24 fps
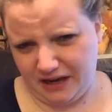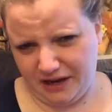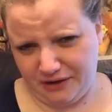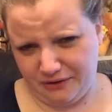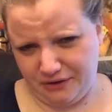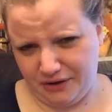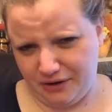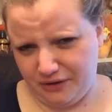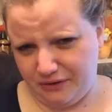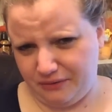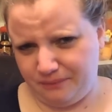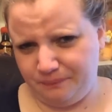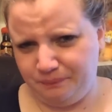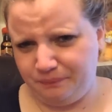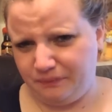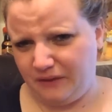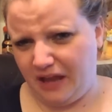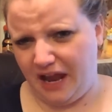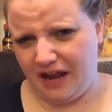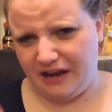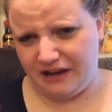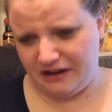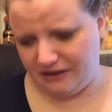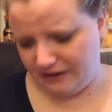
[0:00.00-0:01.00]
I don't know.
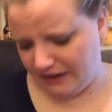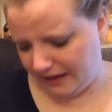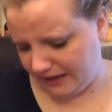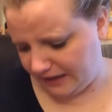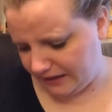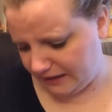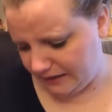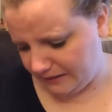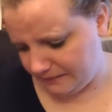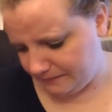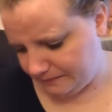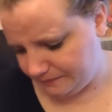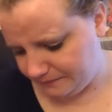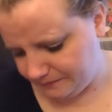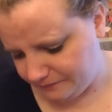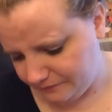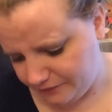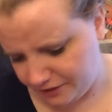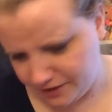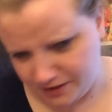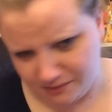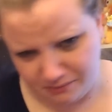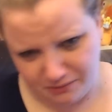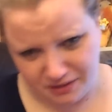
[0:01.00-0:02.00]
I didn't like it
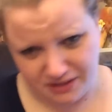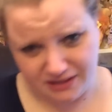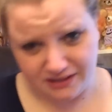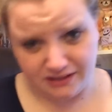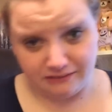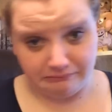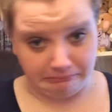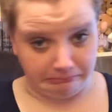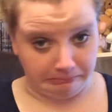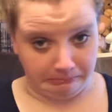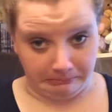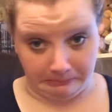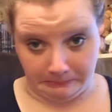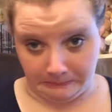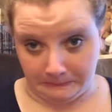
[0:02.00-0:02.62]
for some reason.